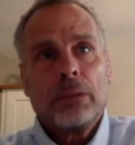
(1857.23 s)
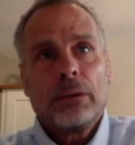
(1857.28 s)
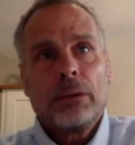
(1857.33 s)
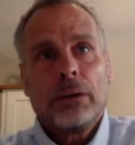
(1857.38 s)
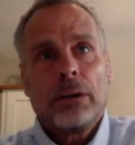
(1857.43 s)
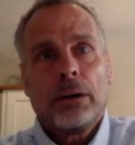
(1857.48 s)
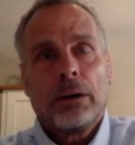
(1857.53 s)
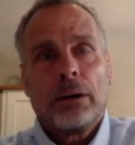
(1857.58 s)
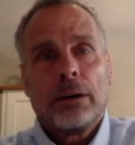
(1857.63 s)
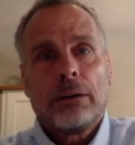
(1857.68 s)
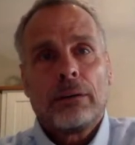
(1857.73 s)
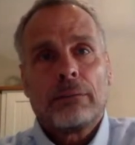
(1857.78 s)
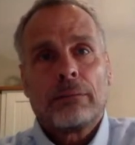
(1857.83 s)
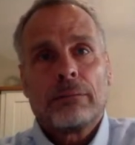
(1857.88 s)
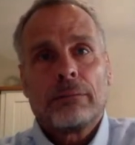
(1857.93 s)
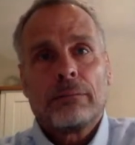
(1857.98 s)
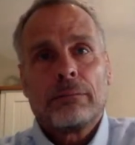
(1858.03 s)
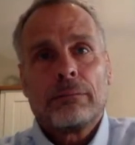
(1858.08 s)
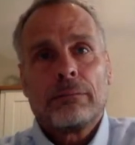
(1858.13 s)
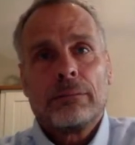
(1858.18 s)
uh,
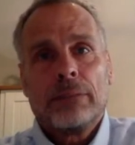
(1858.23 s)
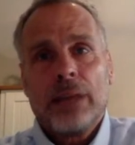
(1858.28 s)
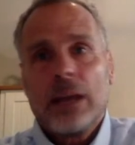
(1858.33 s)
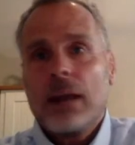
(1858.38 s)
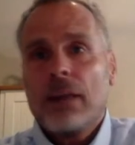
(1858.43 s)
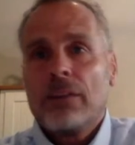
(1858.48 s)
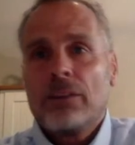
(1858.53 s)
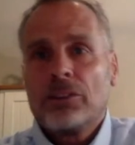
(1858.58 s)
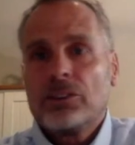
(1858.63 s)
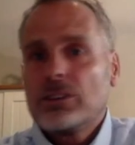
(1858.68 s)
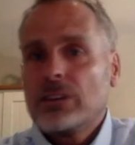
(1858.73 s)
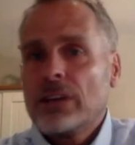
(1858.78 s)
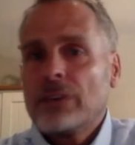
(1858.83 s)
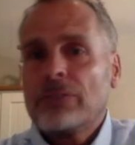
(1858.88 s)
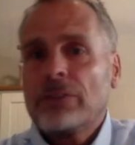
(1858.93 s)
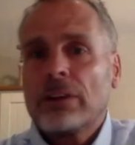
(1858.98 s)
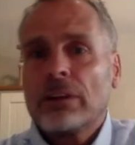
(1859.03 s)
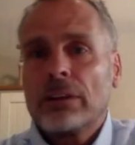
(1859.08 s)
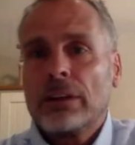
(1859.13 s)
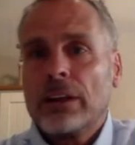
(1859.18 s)
yeah, there's
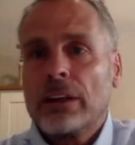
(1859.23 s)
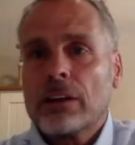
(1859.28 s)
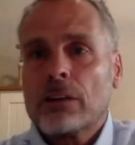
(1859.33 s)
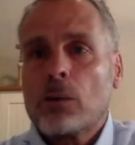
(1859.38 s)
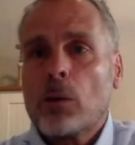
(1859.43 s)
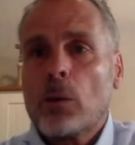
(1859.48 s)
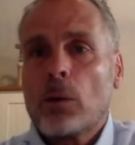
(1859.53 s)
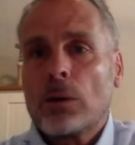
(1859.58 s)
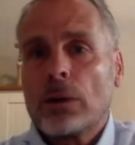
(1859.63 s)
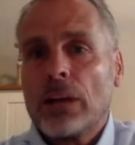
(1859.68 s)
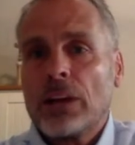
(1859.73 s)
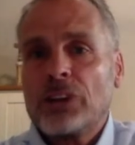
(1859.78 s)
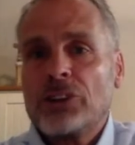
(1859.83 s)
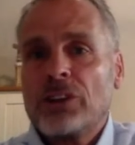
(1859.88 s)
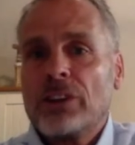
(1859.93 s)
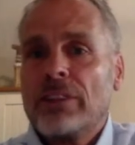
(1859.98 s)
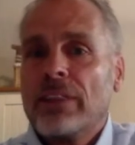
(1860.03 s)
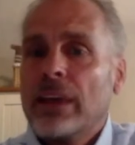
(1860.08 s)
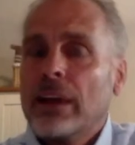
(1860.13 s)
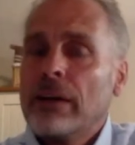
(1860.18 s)
definitely a
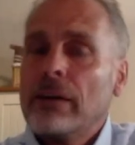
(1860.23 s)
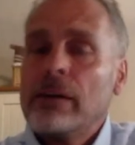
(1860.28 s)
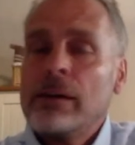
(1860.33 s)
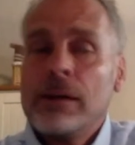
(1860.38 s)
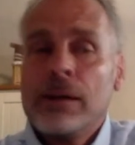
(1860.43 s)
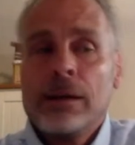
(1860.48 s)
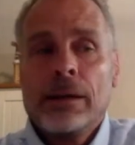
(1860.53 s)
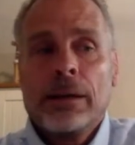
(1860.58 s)
correlation there.